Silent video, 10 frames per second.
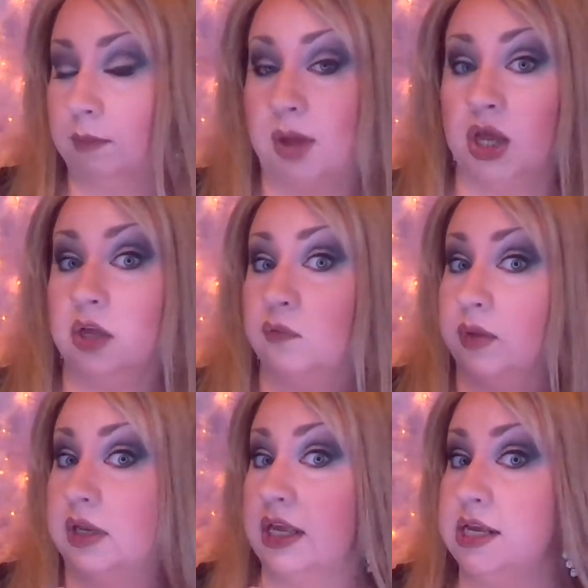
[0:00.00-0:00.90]
My
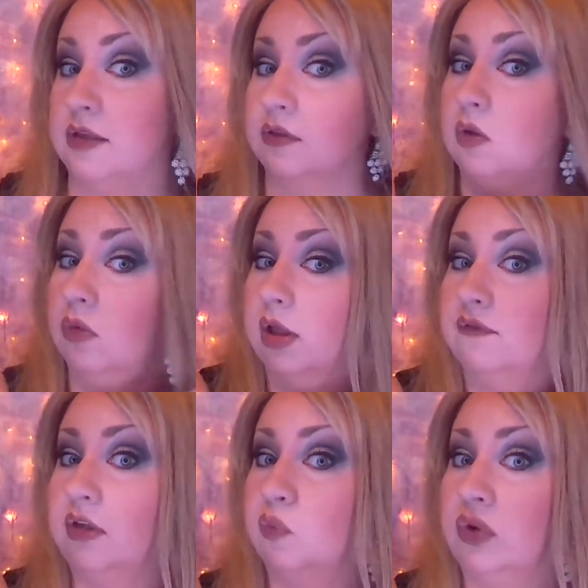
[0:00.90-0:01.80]
husband, he is going to love
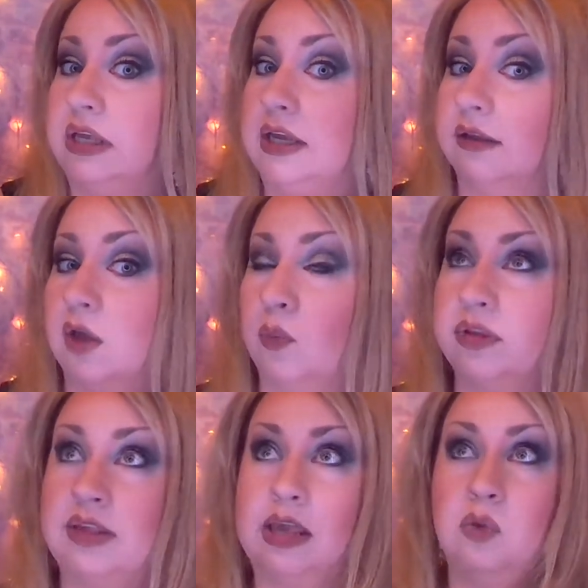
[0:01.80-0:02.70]
this when he gets home. I
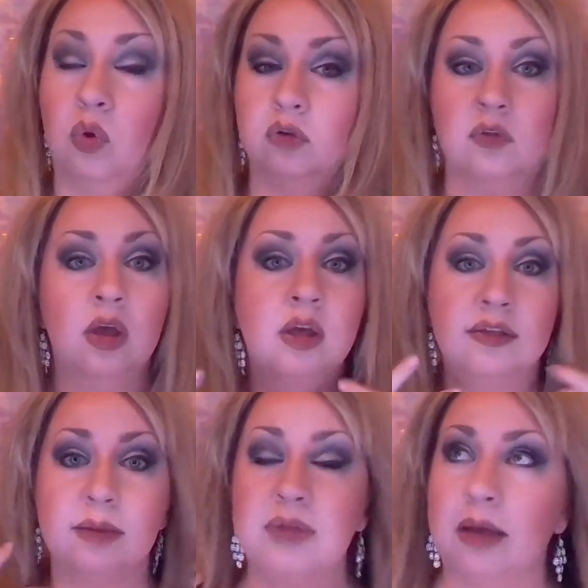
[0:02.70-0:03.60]
see
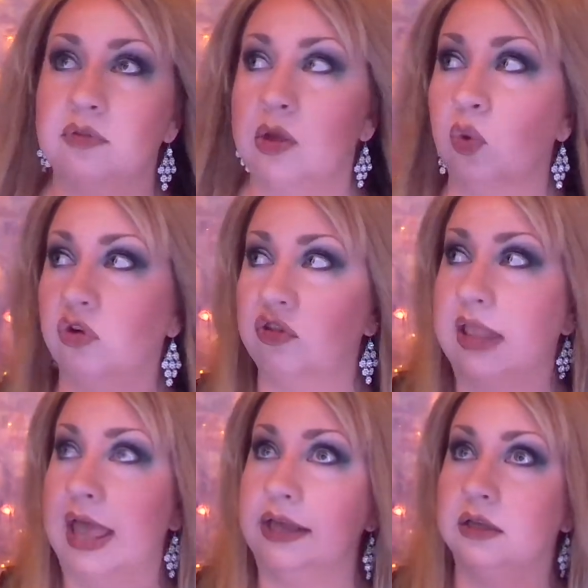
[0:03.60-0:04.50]
sometimes he works
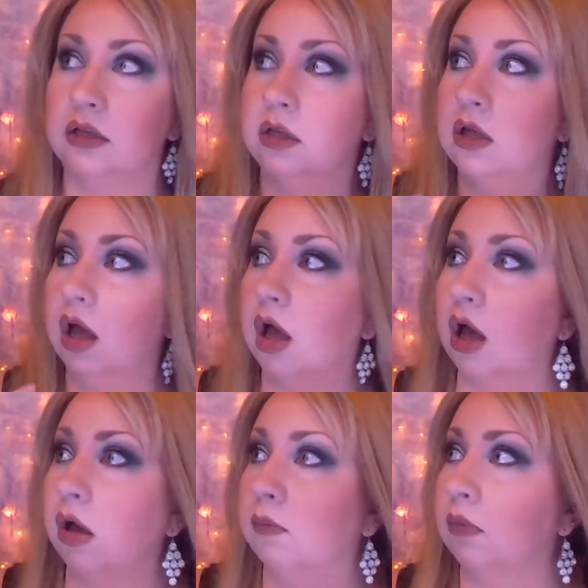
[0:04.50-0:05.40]
late.
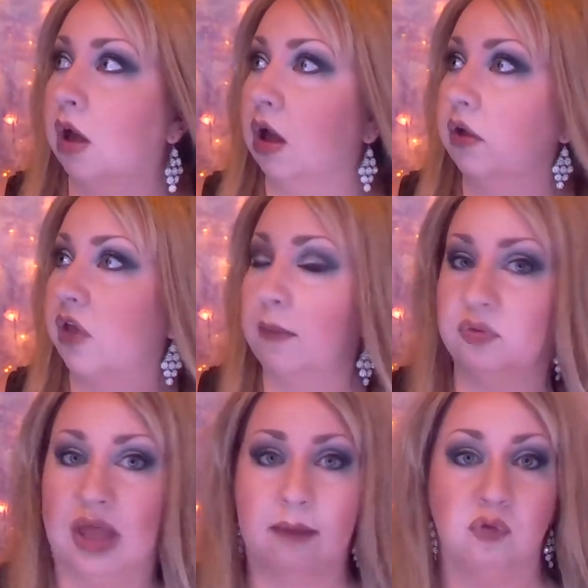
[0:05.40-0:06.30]
A
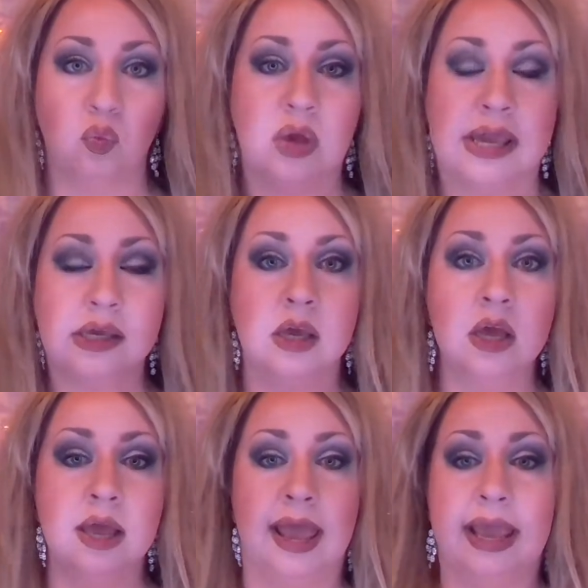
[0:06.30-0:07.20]
couple times a week,
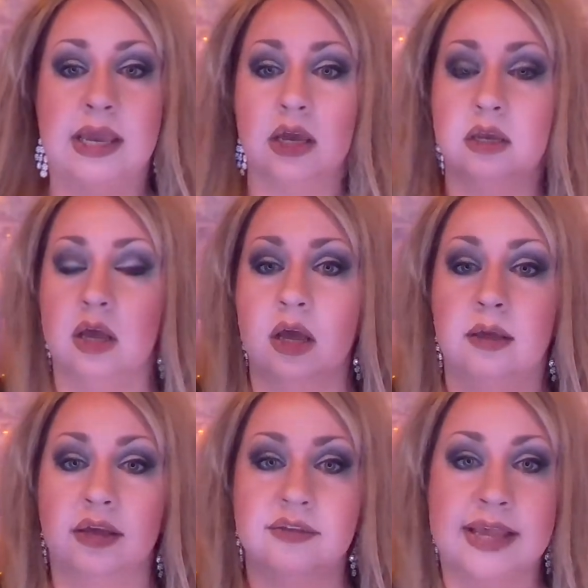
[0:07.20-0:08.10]
and
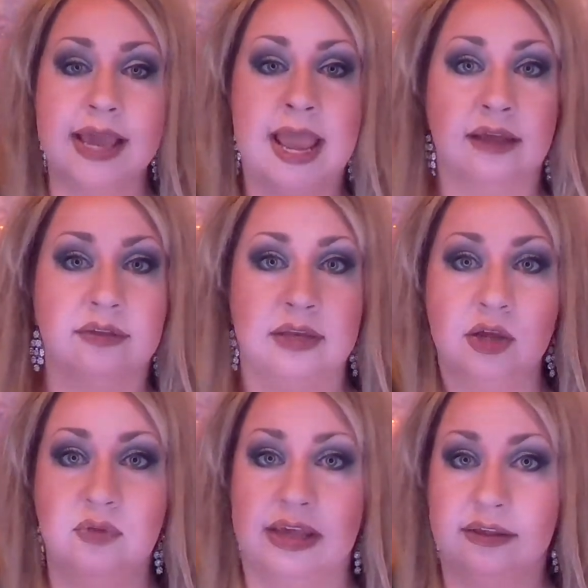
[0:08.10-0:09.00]
because he has to
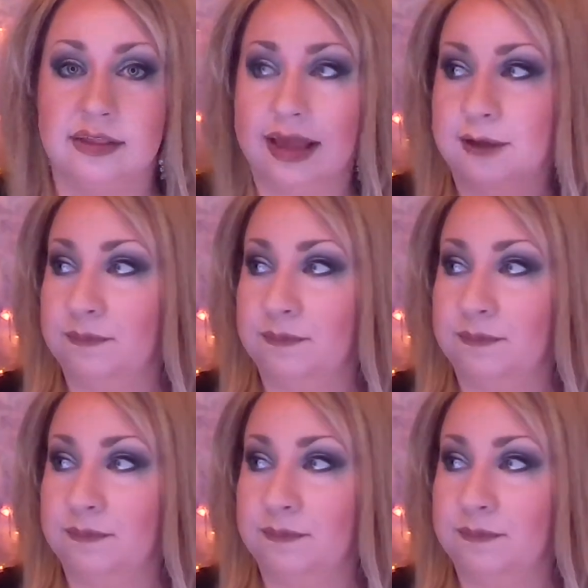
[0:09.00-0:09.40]
do these